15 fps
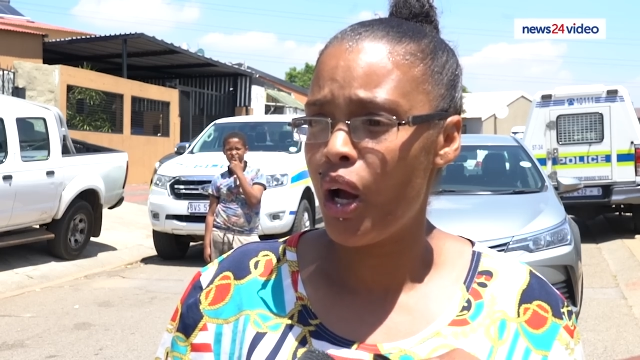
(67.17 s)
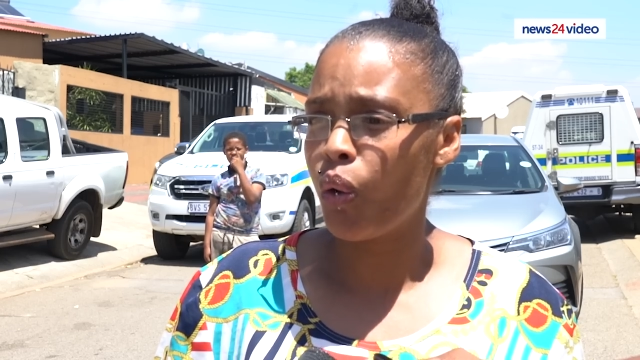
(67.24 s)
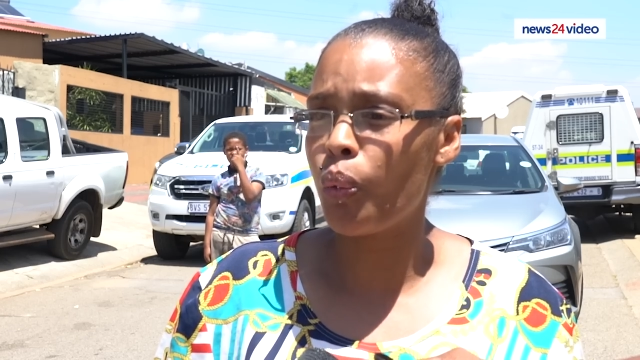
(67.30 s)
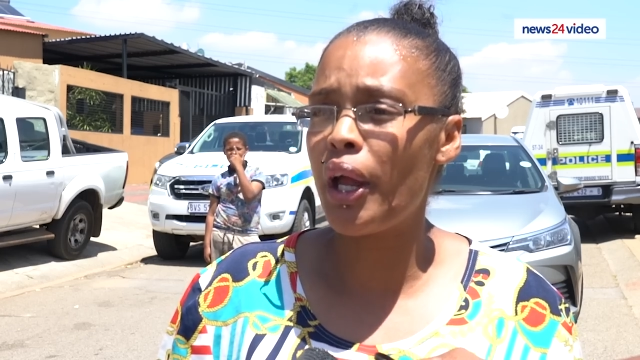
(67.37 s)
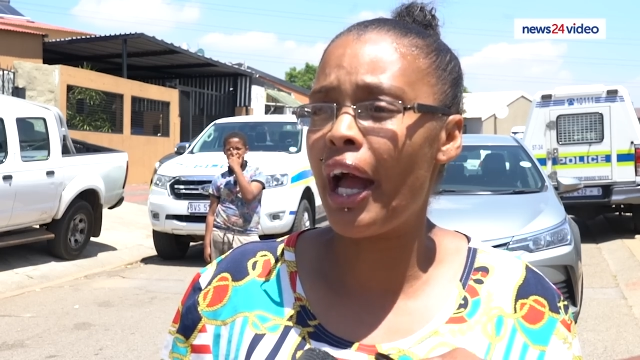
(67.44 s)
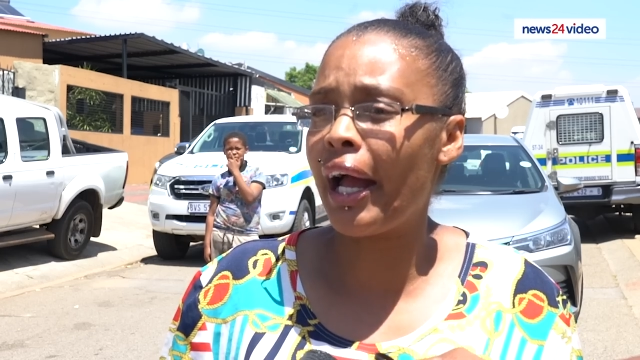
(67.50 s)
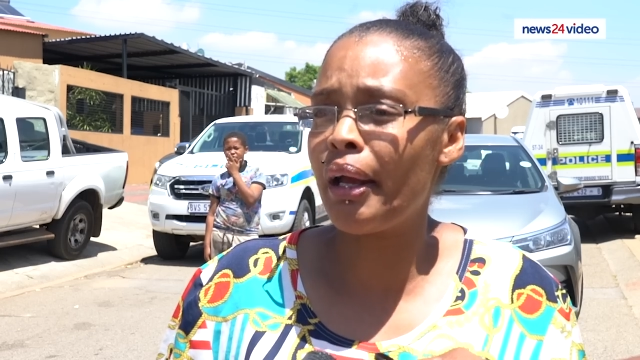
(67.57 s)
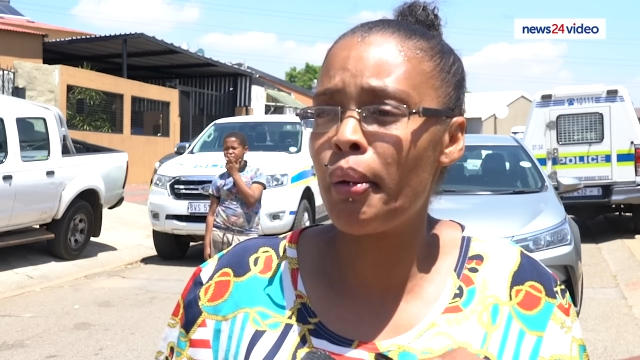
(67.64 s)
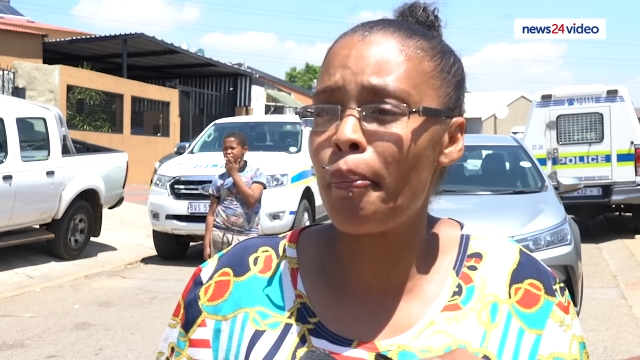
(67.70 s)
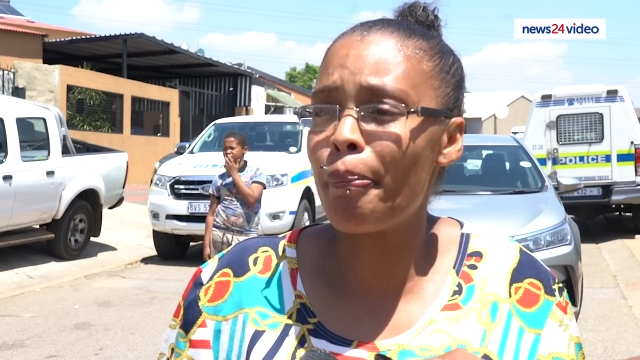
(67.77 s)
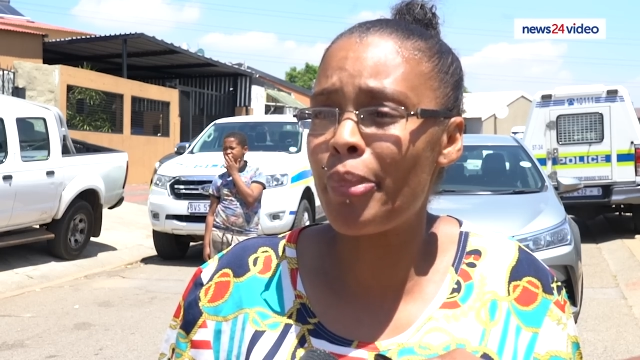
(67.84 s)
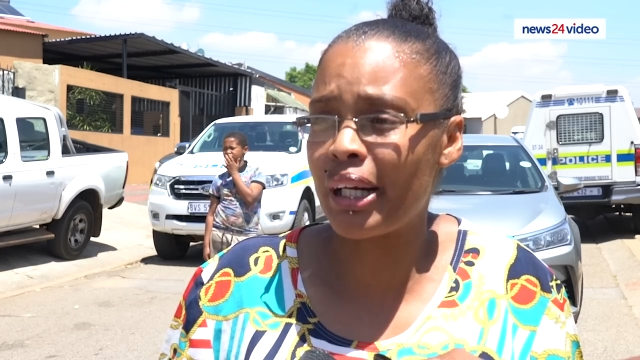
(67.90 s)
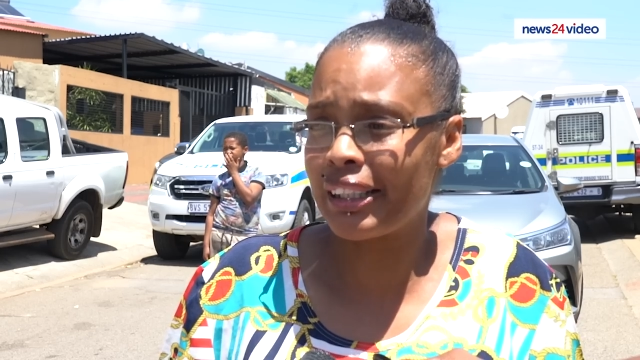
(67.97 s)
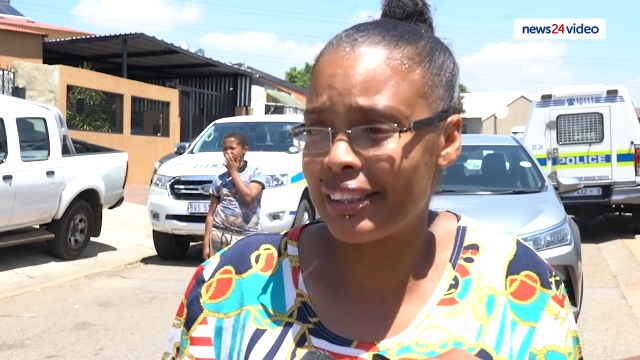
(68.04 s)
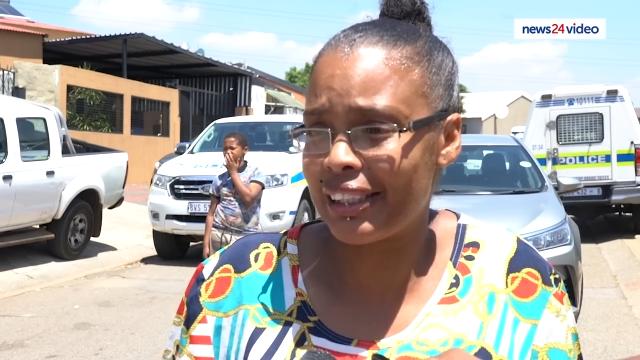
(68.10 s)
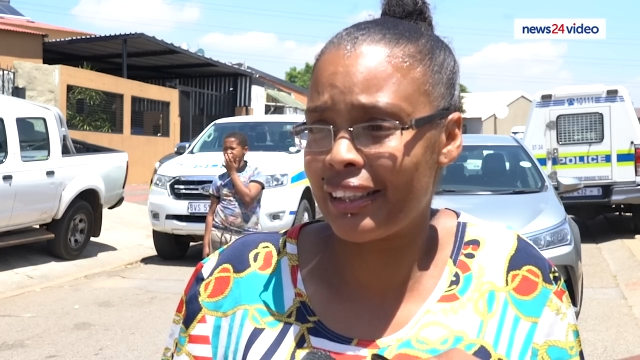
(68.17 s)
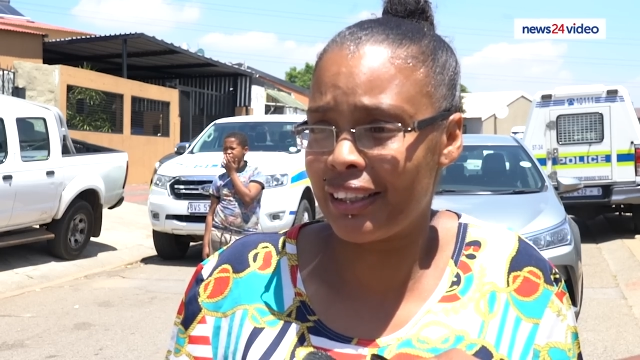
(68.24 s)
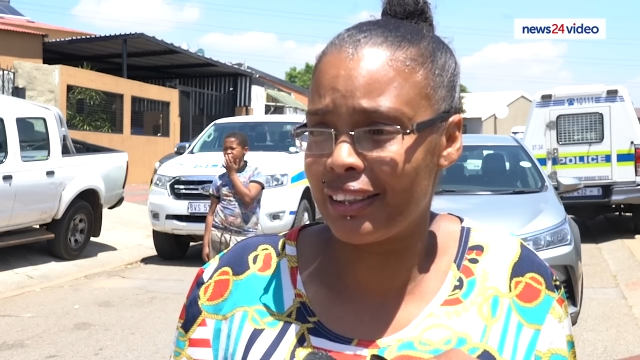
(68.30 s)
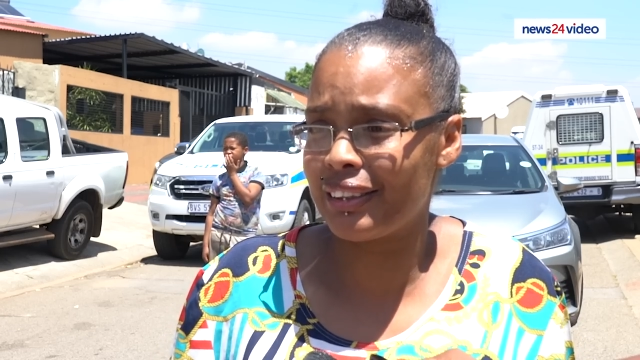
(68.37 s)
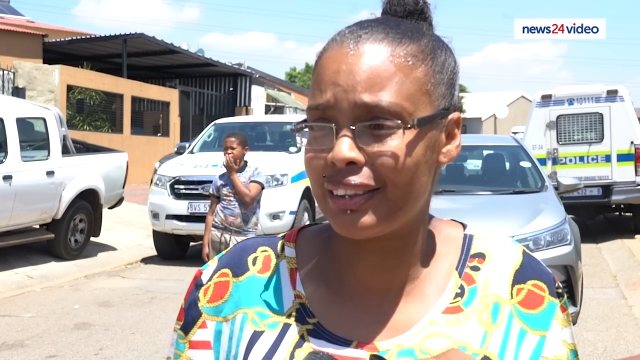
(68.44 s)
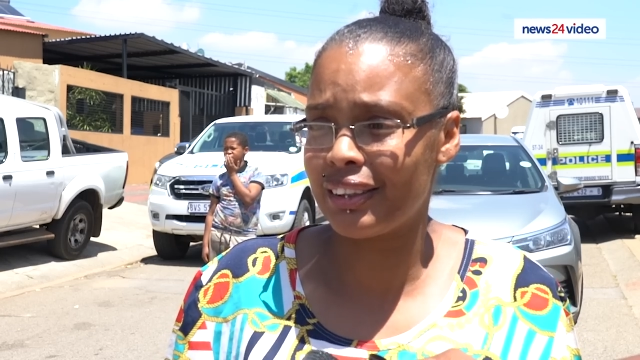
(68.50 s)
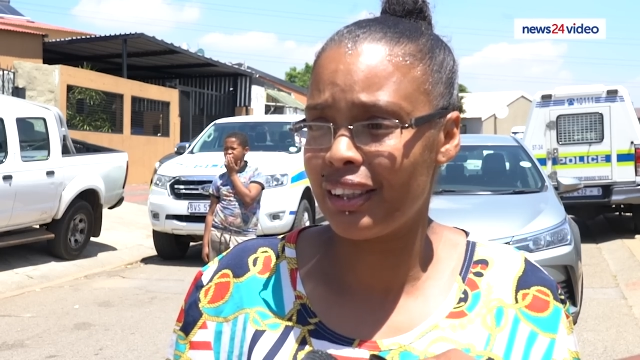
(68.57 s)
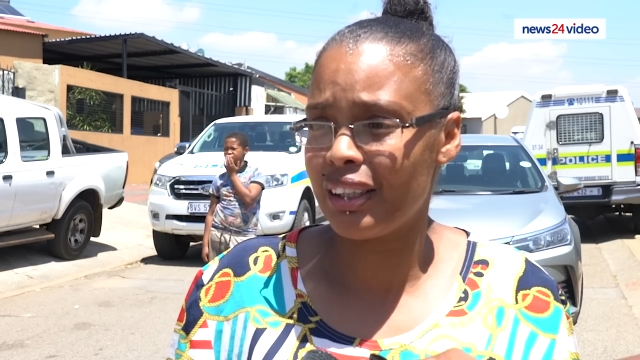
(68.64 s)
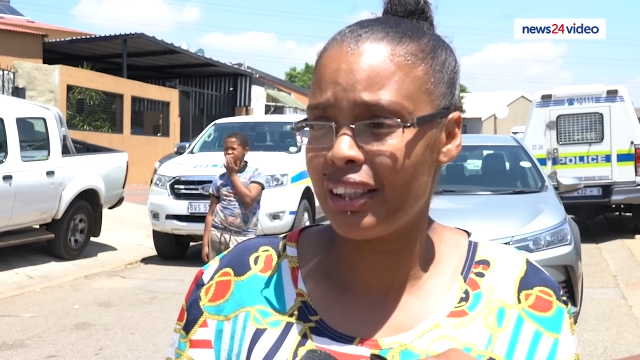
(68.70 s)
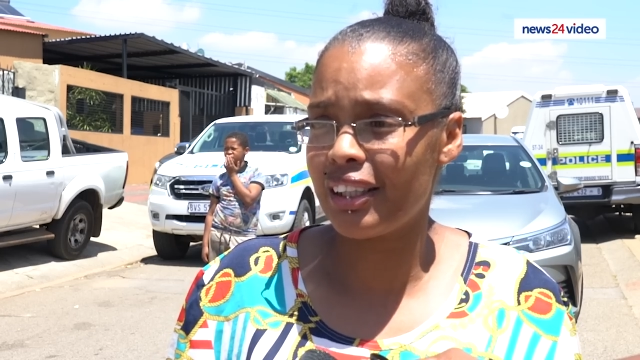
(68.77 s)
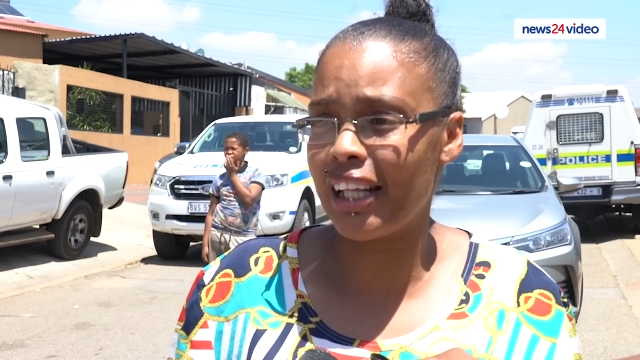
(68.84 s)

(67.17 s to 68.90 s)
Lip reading: We are prisoners.